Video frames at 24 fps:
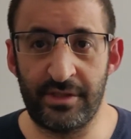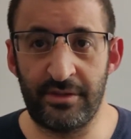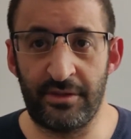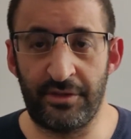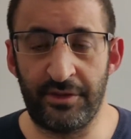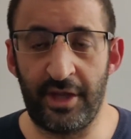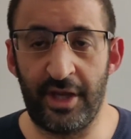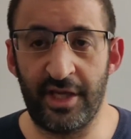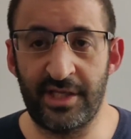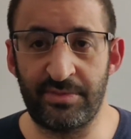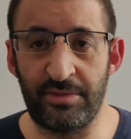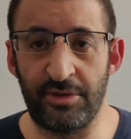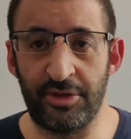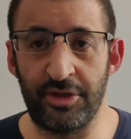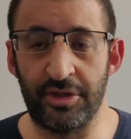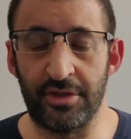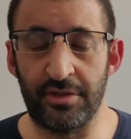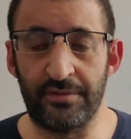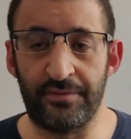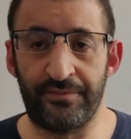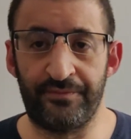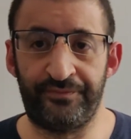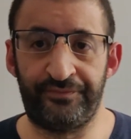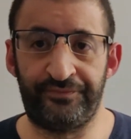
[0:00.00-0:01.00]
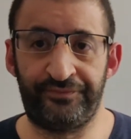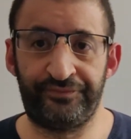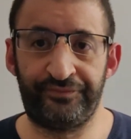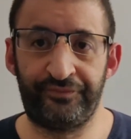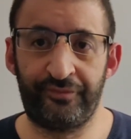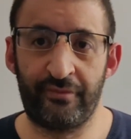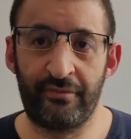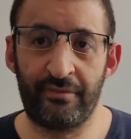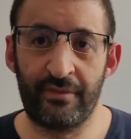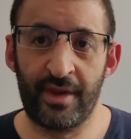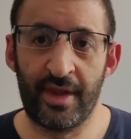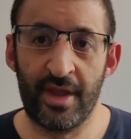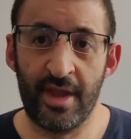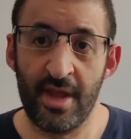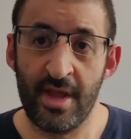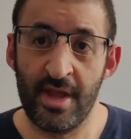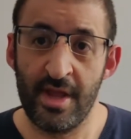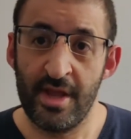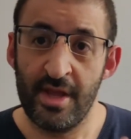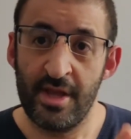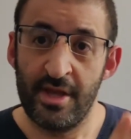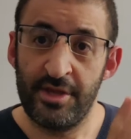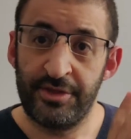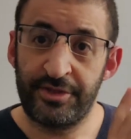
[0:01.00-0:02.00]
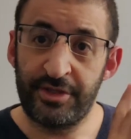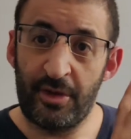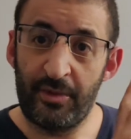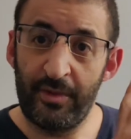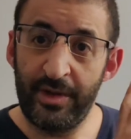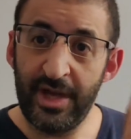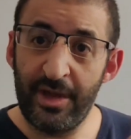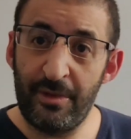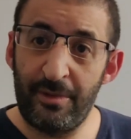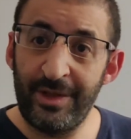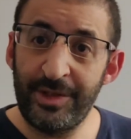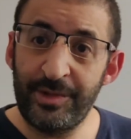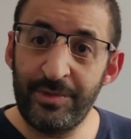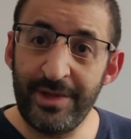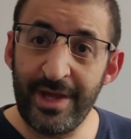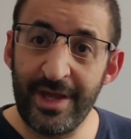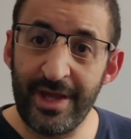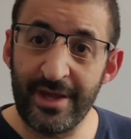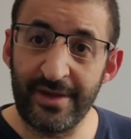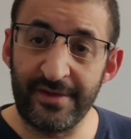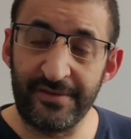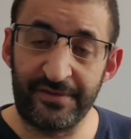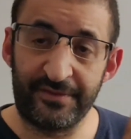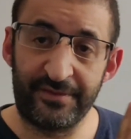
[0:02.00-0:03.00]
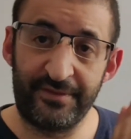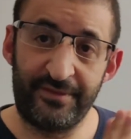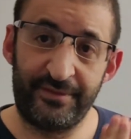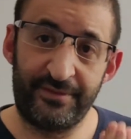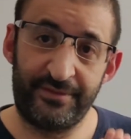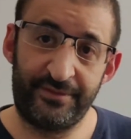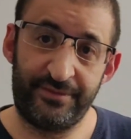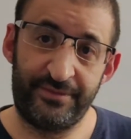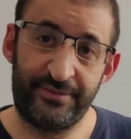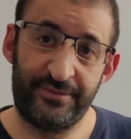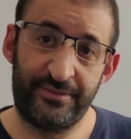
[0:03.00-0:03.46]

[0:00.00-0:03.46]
this lambda expression. So here what we have,